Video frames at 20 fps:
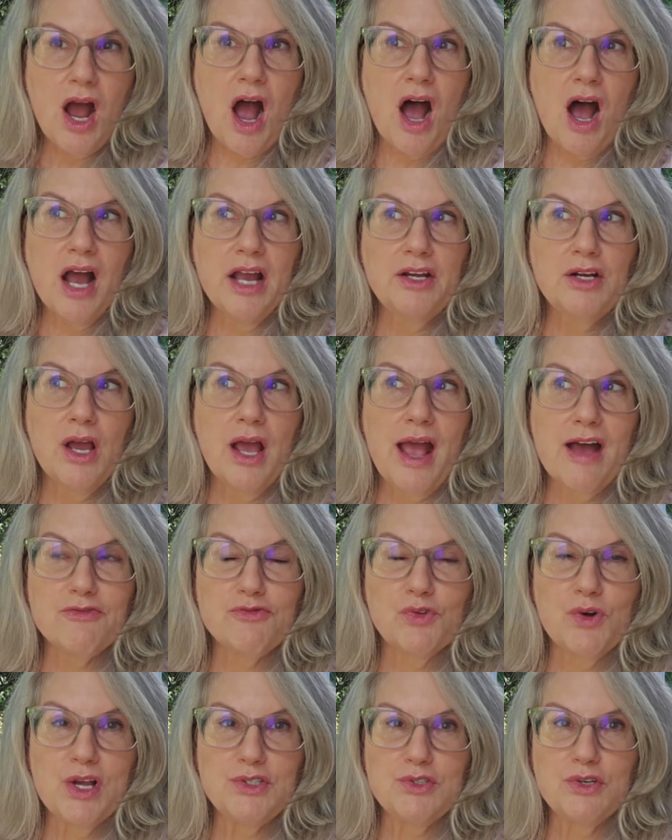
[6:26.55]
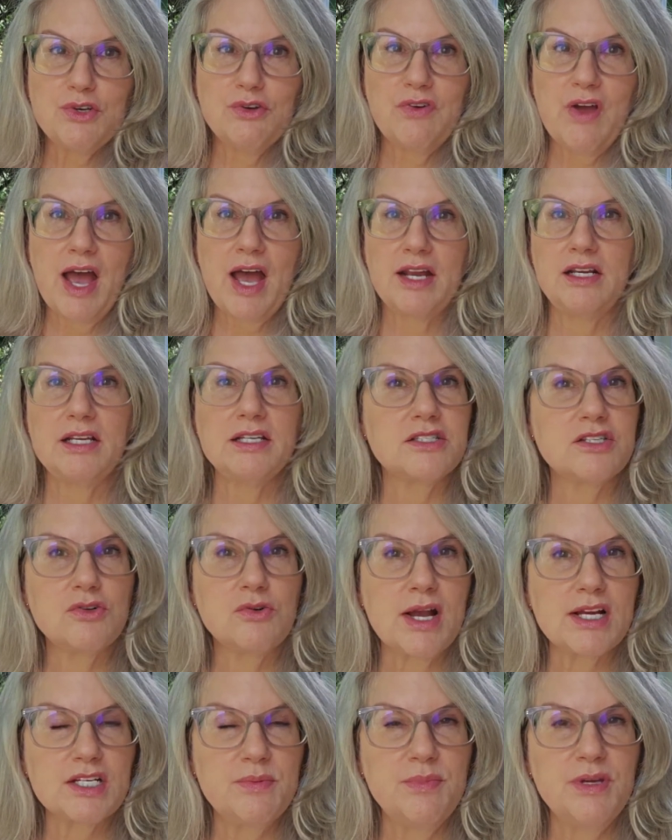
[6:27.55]
I have friends who've had
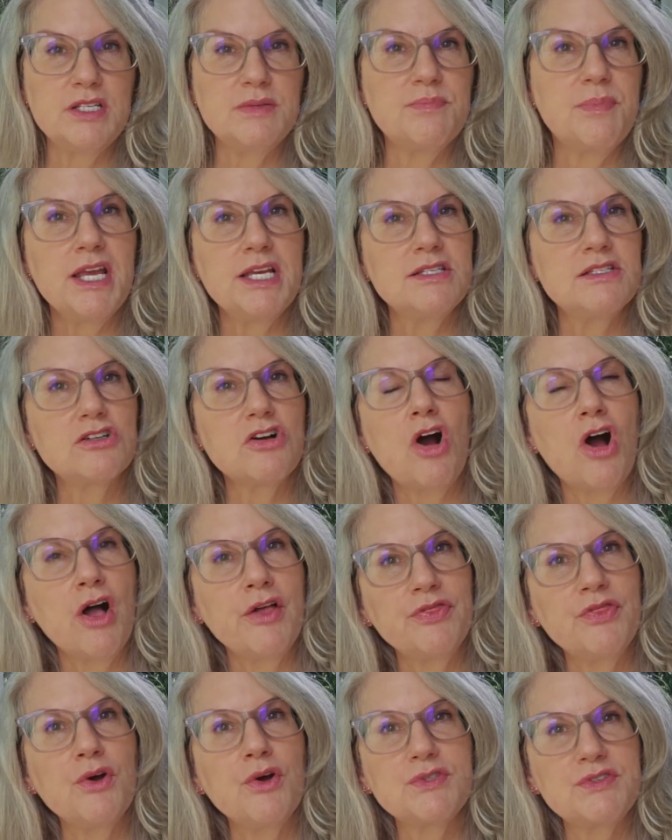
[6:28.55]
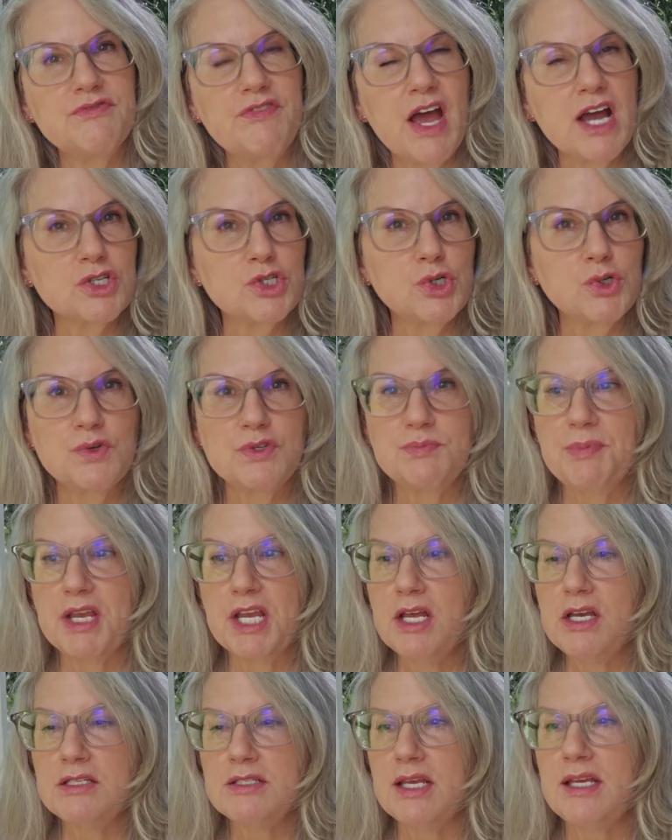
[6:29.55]
hysterectomies based on those factors
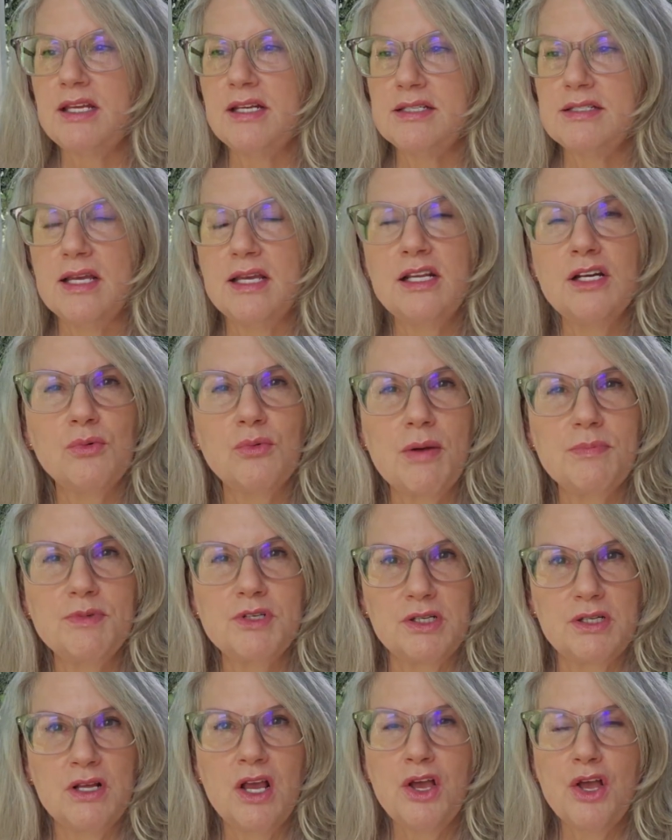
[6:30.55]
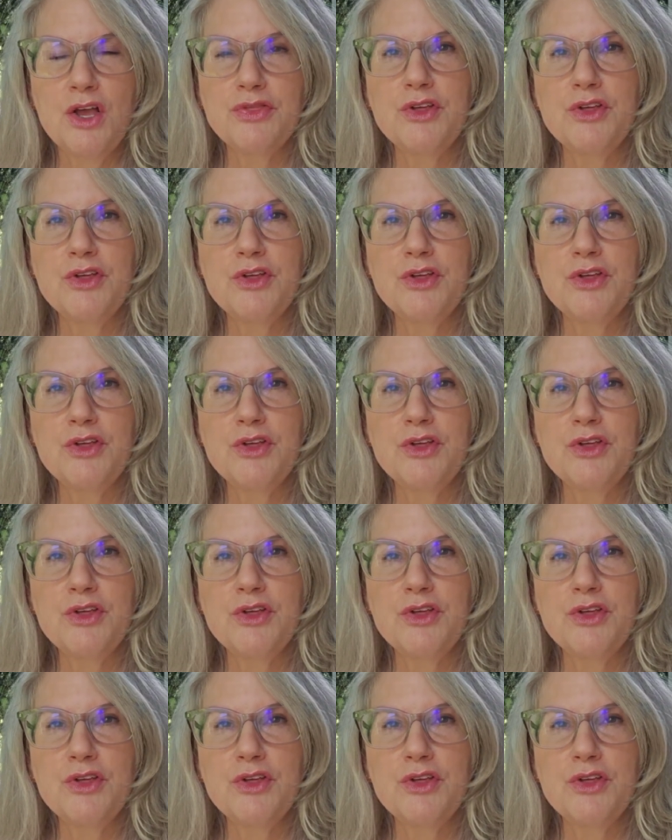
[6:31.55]
because it has interrupted